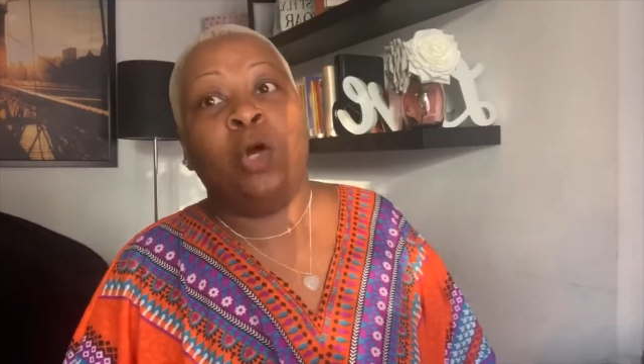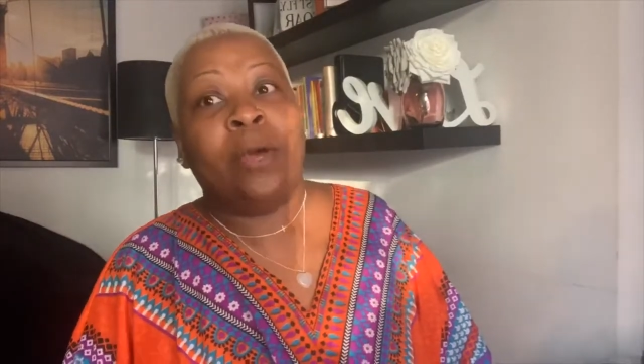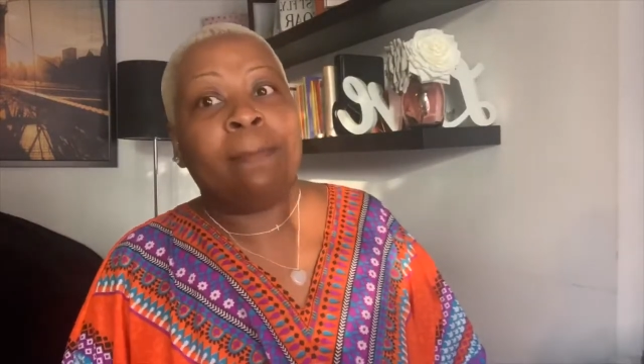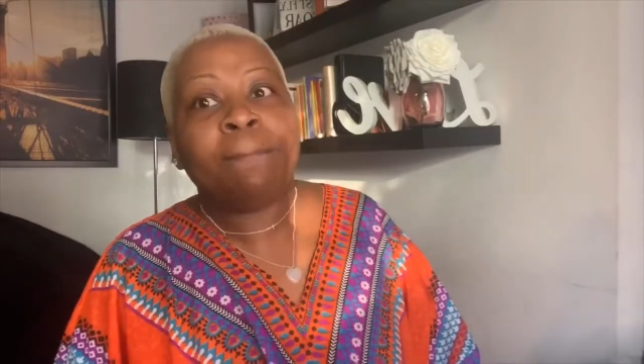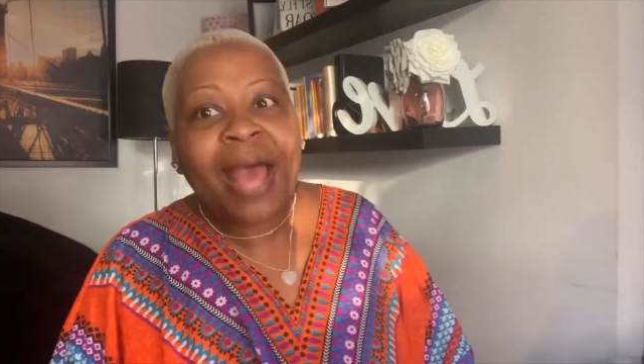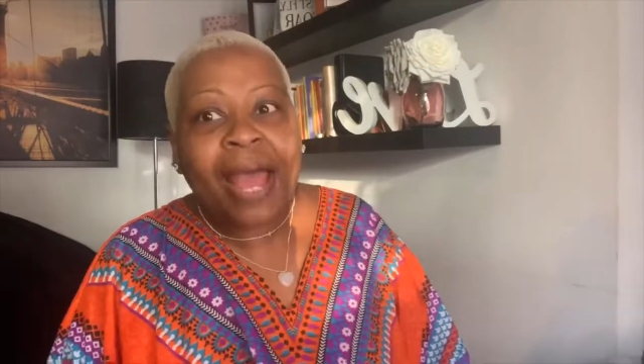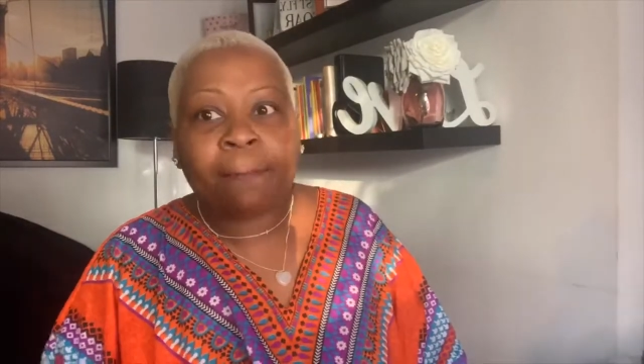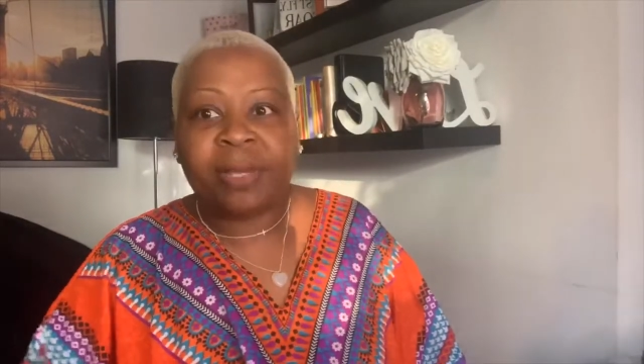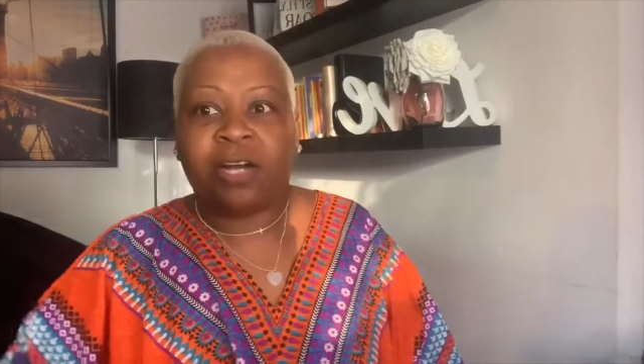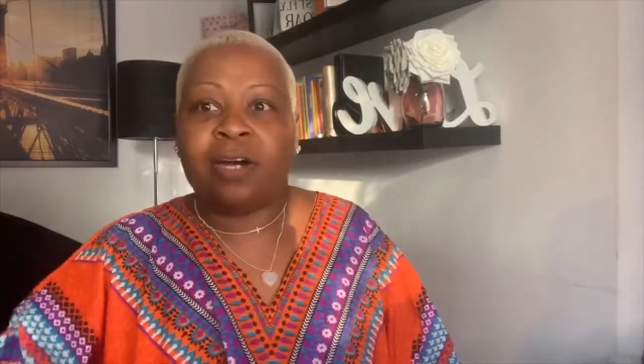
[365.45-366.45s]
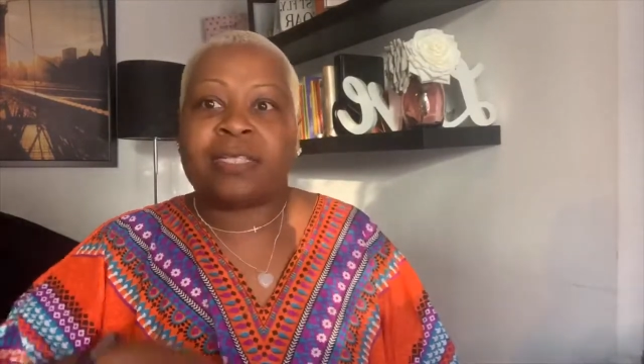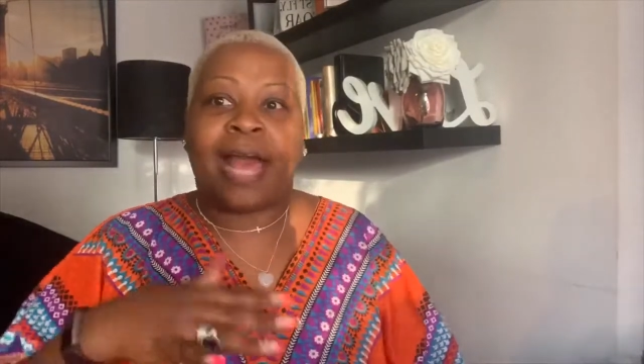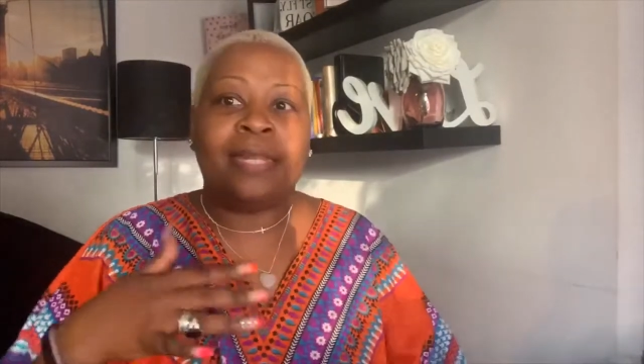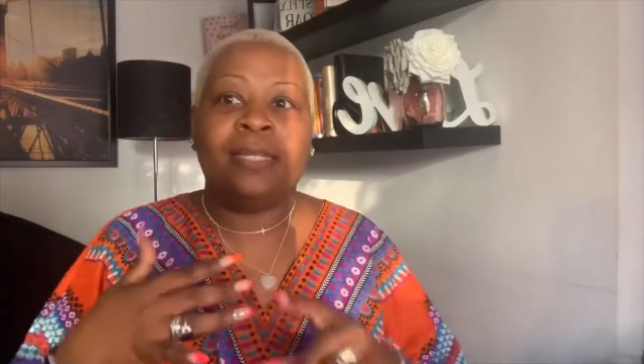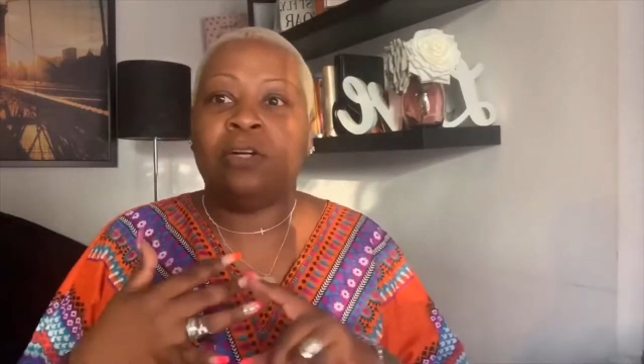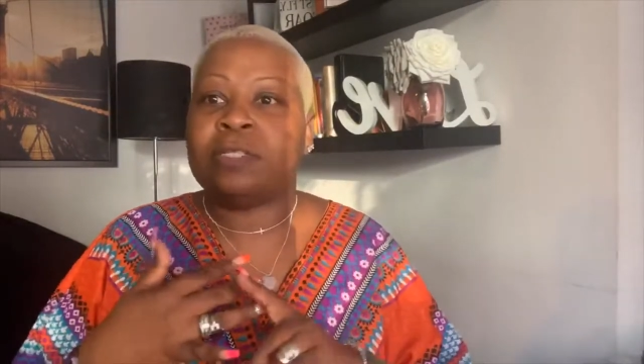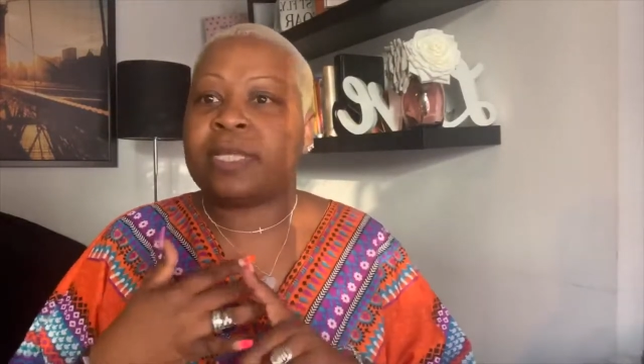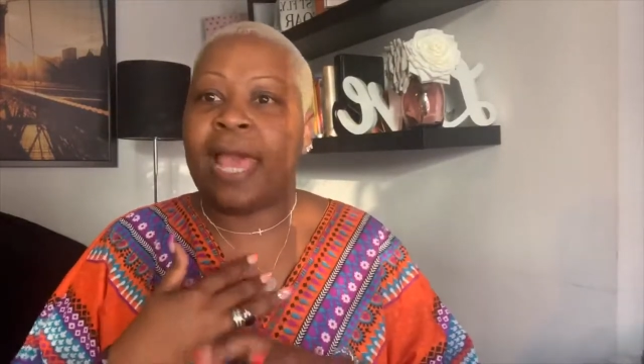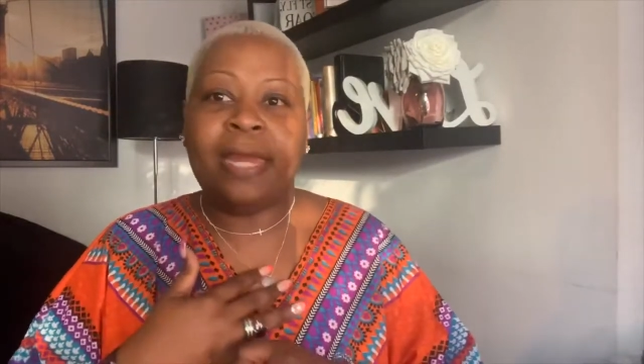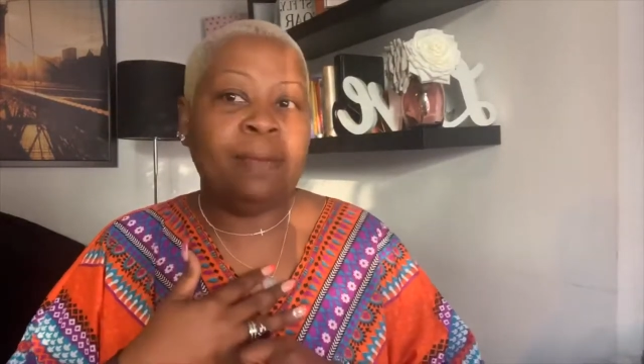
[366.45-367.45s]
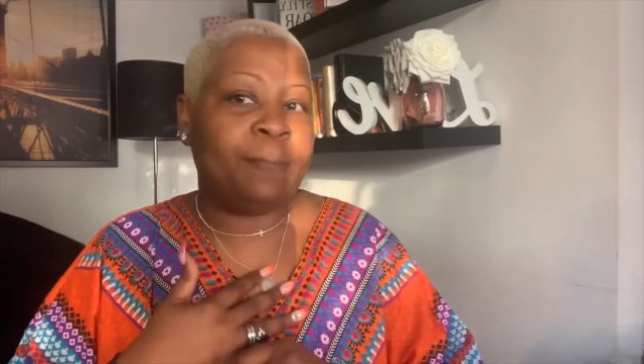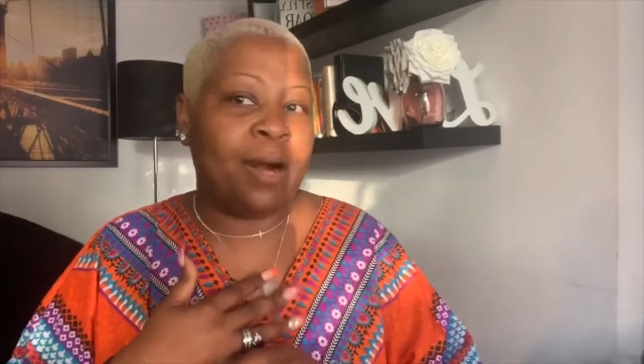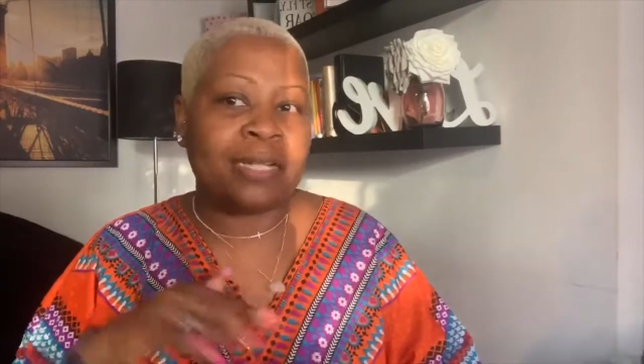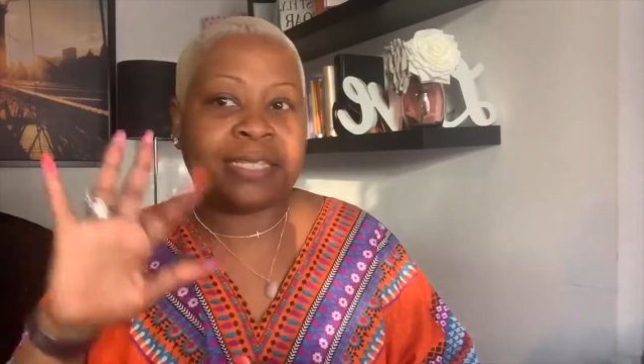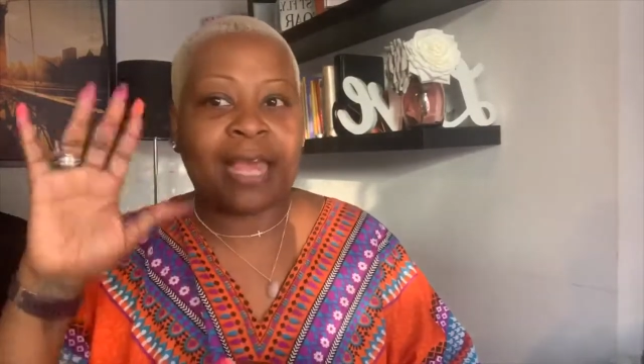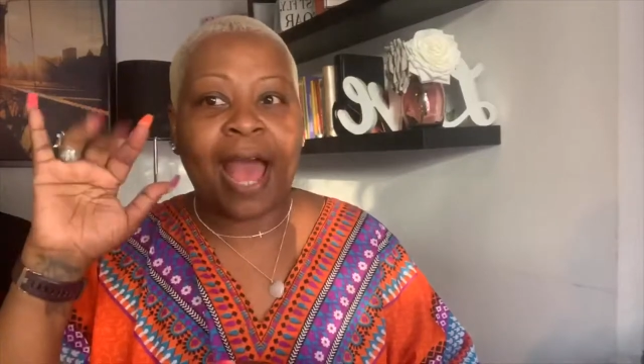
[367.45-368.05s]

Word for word: going back because I didn't go to any party.